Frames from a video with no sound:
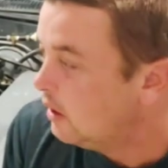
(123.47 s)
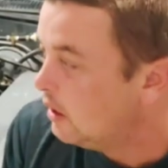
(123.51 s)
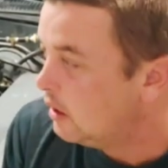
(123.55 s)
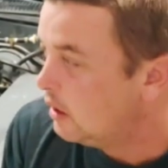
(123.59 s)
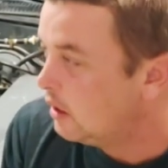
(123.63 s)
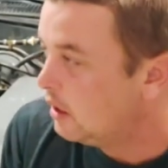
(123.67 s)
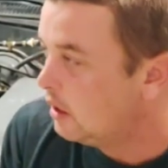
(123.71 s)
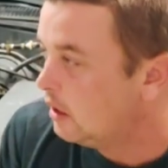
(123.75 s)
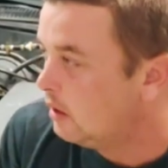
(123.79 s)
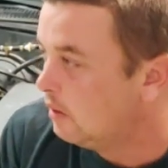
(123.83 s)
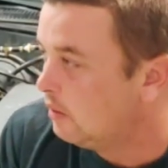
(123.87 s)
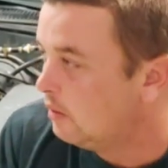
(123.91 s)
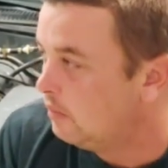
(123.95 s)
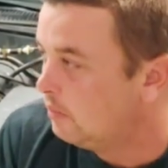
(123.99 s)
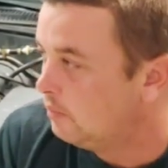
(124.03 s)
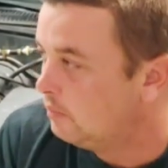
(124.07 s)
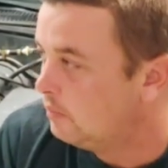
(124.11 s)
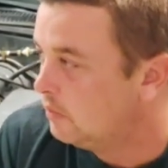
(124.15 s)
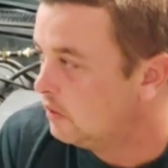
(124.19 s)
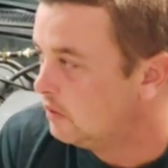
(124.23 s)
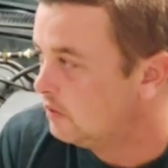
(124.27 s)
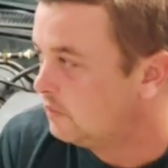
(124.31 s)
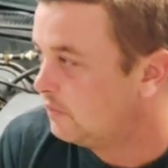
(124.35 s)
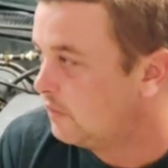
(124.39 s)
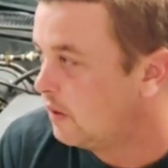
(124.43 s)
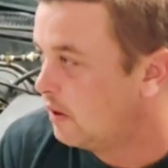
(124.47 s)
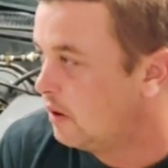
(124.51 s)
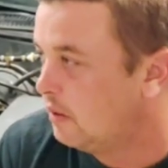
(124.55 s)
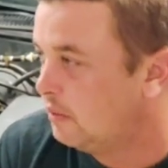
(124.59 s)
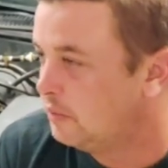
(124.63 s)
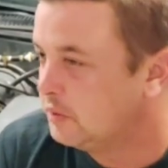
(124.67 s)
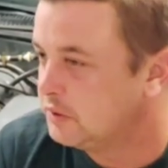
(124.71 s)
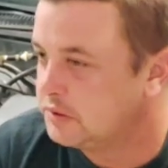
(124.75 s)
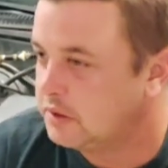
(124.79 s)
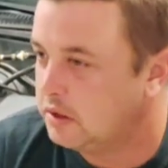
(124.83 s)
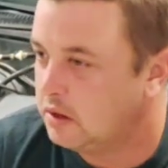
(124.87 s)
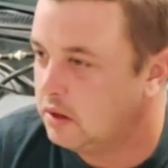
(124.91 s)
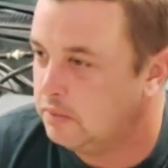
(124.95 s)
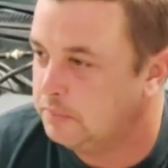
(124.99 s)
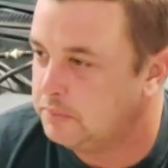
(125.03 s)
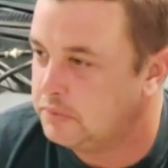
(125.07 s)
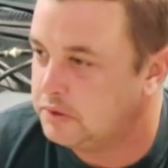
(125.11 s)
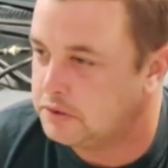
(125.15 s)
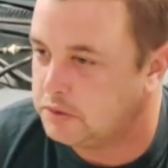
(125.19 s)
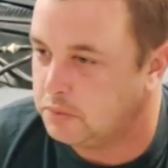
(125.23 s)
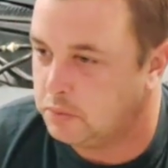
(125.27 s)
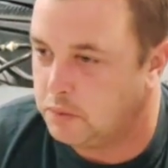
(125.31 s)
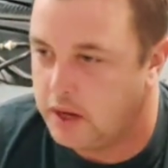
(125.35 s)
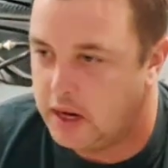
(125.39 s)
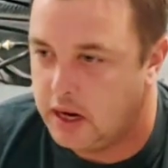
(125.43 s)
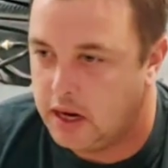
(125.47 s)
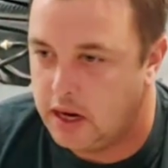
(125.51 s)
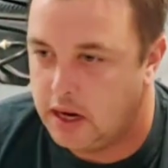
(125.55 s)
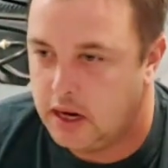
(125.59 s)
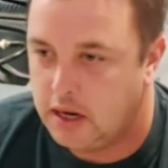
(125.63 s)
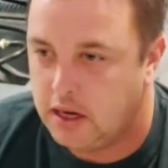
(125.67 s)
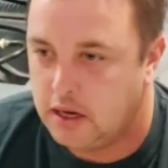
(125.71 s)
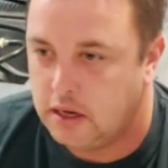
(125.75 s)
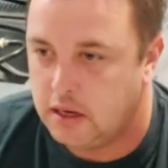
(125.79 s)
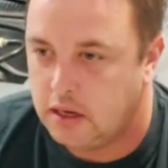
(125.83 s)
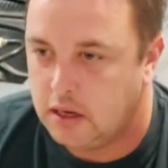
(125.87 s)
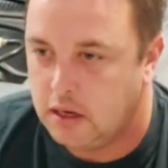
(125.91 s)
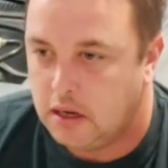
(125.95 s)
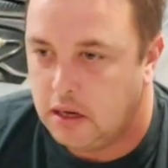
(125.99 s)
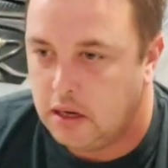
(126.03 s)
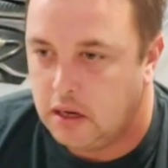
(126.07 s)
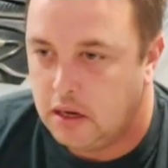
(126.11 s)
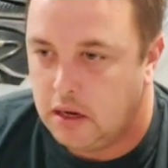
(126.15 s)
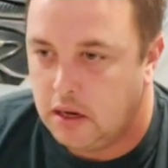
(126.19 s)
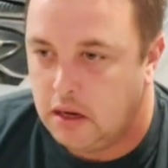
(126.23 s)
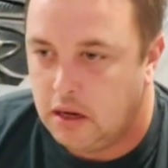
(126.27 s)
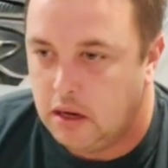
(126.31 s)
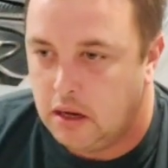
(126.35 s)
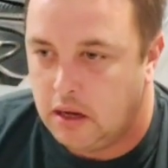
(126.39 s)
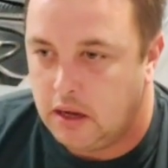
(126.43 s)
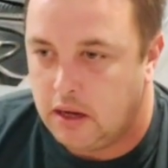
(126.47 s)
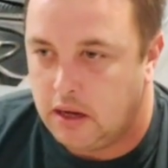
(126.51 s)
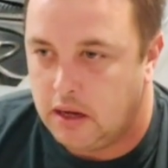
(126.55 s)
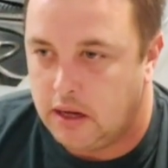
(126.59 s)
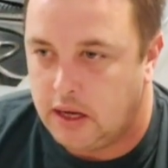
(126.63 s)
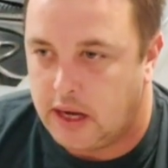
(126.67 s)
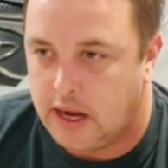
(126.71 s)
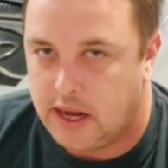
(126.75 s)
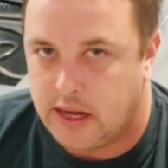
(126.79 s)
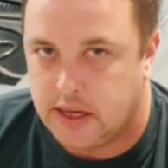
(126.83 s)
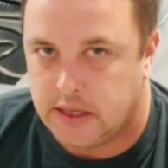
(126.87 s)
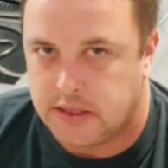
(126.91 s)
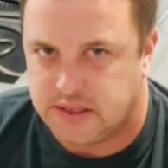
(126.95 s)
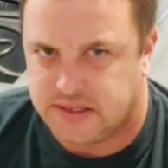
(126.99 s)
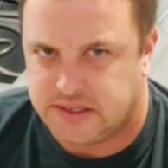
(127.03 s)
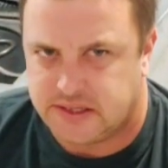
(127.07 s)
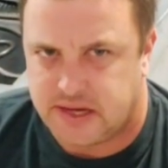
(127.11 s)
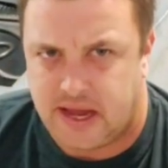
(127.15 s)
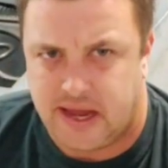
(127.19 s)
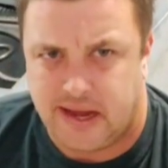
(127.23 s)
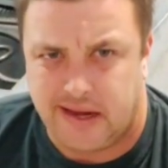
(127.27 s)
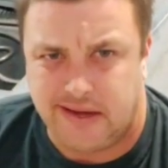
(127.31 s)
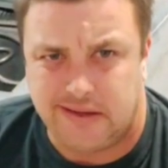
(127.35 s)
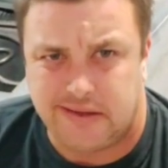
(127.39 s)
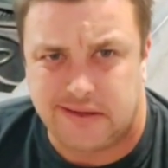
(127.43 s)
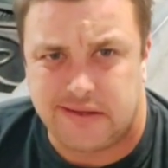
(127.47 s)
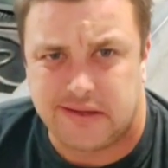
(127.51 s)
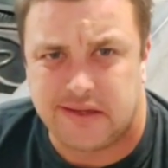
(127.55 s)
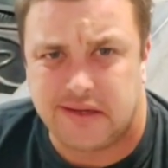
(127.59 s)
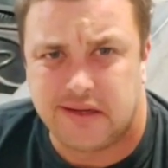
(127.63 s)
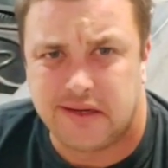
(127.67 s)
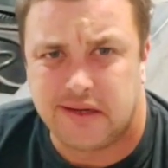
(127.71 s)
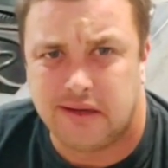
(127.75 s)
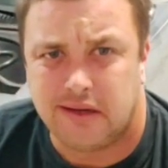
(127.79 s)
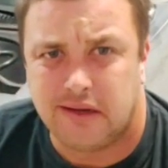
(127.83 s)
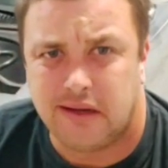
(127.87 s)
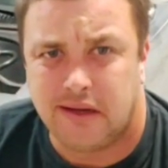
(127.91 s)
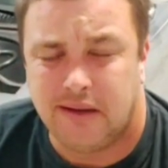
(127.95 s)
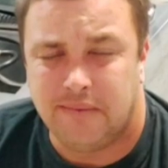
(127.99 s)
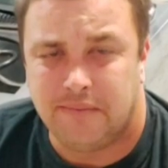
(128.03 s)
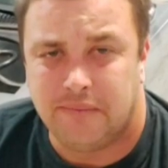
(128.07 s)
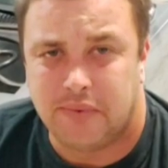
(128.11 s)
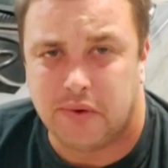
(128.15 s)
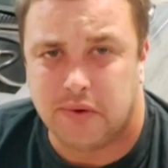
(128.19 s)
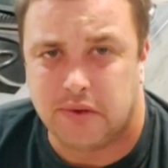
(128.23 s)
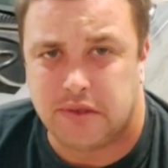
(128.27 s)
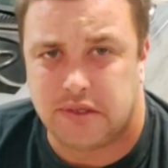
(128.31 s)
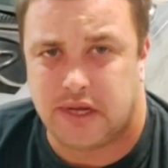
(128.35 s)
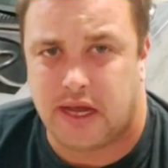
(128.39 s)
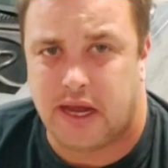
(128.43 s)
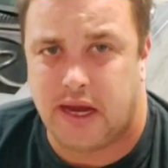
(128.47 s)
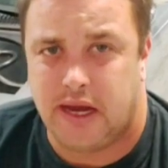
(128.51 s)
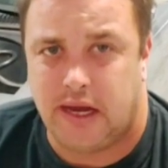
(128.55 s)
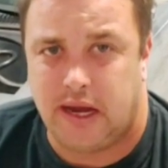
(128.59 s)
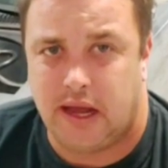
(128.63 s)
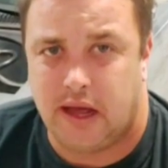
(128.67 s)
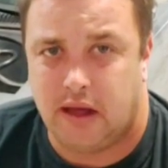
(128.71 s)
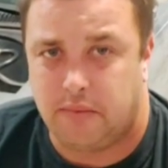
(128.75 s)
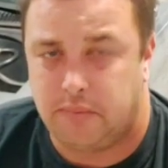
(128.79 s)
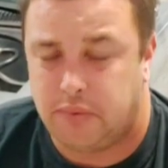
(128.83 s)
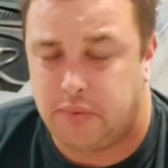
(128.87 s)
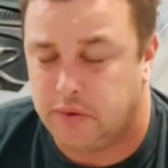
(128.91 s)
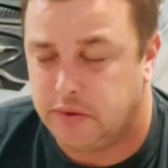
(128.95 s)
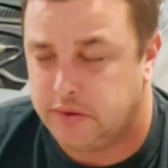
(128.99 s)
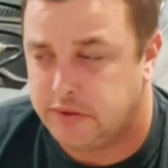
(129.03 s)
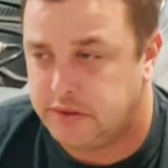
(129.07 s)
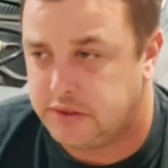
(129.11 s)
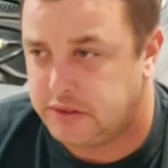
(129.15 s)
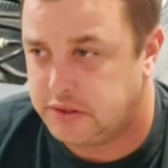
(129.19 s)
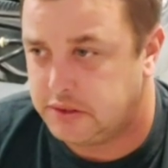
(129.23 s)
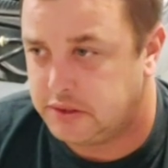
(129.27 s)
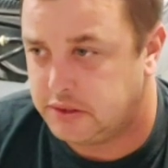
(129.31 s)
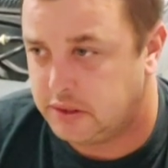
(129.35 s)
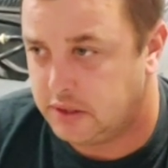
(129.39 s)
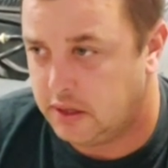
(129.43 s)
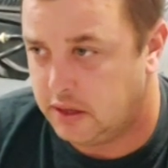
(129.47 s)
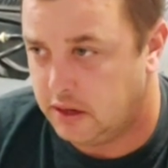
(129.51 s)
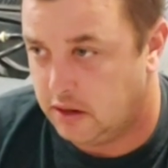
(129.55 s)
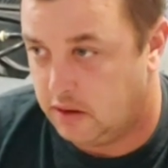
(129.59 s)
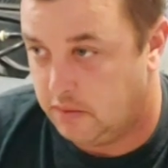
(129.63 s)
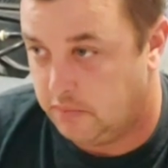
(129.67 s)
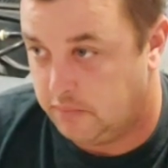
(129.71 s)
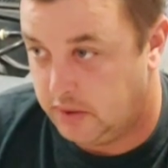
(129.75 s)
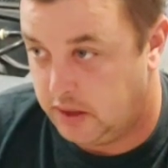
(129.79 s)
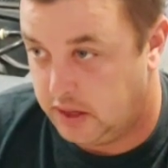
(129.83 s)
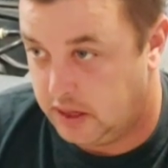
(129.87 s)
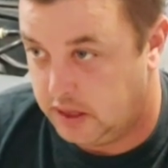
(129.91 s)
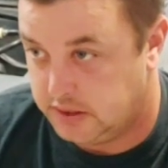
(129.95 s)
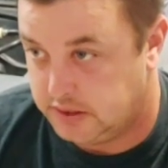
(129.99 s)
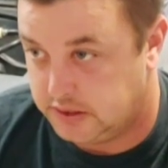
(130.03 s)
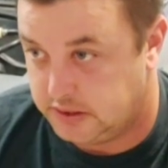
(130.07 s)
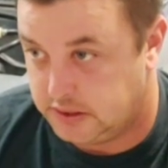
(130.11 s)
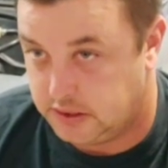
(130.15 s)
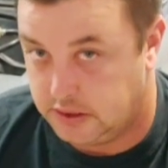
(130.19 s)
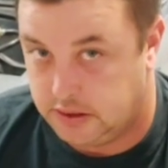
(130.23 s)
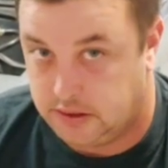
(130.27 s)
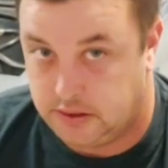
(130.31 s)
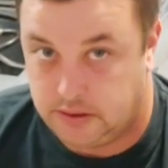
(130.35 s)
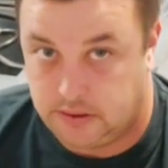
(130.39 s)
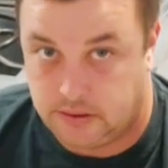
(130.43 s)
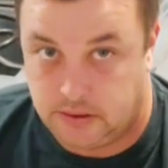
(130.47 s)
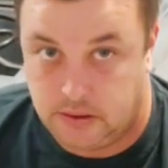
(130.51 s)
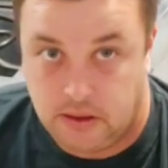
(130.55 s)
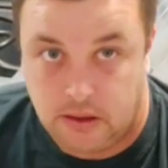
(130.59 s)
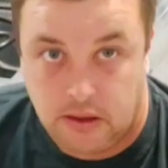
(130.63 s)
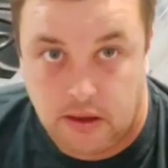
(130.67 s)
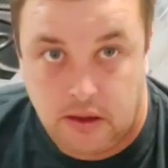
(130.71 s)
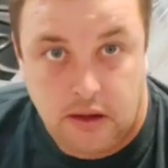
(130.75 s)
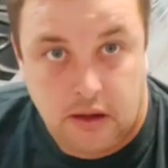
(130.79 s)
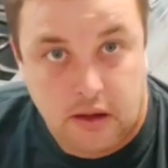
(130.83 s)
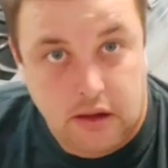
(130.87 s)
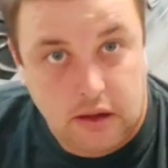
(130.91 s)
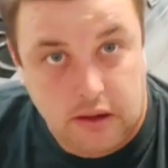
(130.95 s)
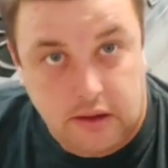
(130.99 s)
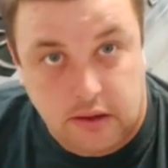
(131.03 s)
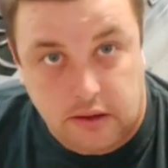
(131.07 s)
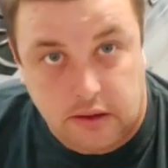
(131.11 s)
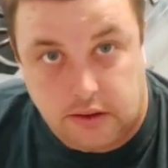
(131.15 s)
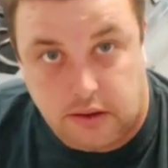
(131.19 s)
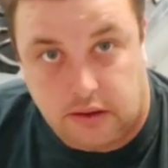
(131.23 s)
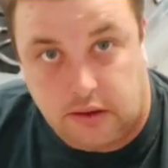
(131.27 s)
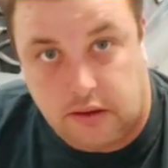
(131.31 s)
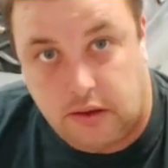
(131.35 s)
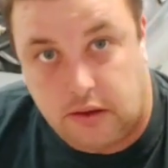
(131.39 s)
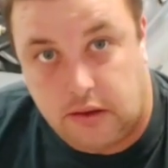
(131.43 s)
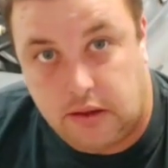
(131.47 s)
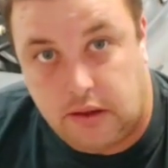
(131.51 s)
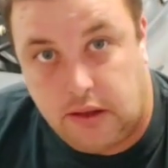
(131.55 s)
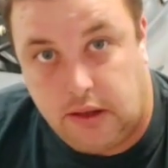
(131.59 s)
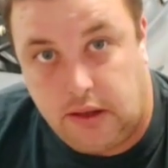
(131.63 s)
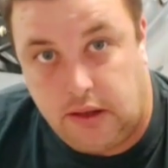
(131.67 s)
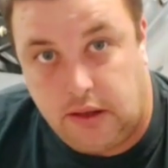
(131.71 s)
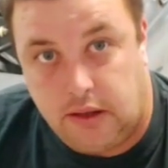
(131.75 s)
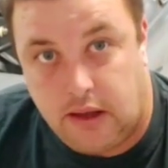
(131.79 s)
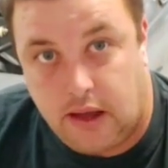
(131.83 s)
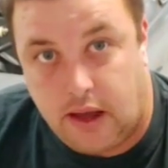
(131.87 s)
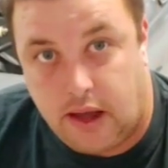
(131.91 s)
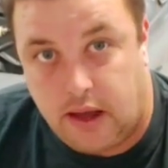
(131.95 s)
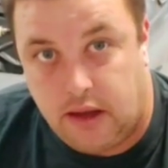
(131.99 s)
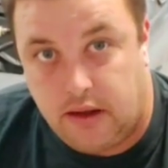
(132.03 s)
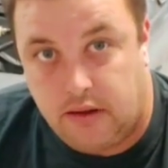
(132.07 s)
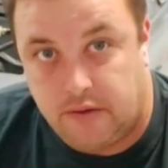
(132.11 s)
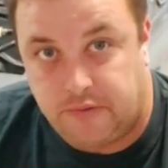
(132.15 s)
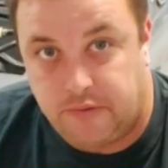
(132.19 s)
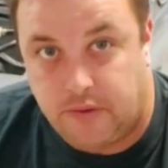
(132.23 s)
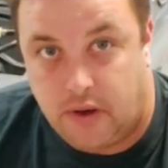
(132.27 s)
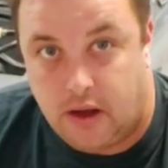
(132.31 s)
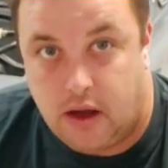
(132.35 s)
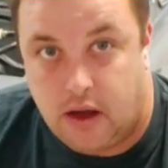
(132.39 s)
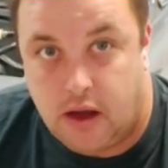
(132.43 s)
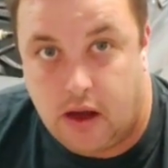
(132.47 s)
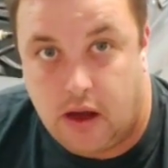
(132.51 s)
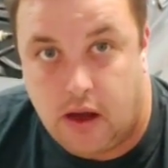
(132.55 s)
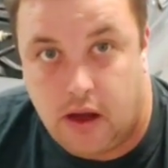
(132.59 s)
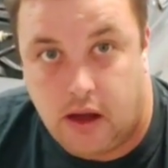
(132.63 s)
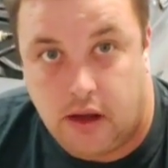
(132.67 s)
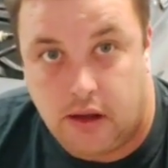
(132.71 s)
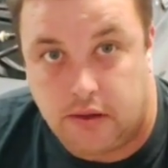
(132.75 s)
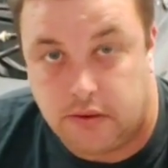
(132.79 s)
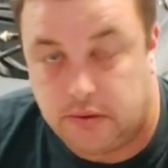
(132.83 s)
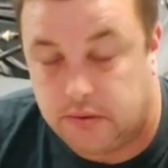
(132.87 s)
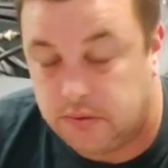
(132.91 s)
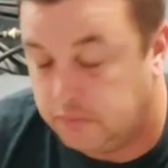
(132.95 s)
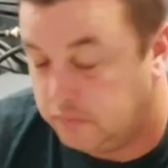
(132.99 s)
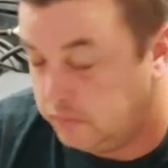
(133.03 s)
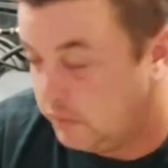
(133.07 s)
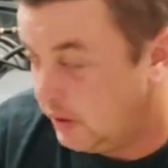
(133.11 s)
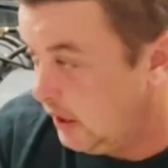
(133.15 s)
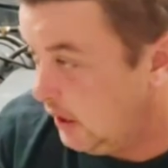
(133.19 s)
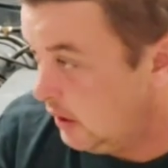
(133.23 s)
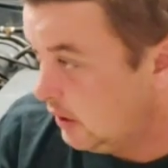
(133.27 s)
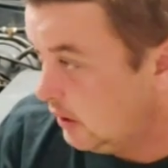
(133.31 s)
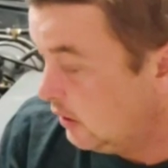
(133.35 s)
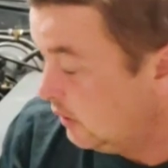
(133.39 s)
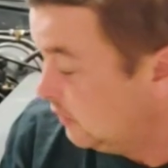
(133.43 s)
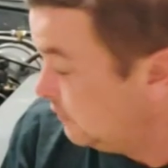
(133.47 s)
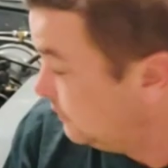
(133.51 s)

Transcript: As far as I'm aware, it has 8 inputs, 8 outputs. It has the AFR reader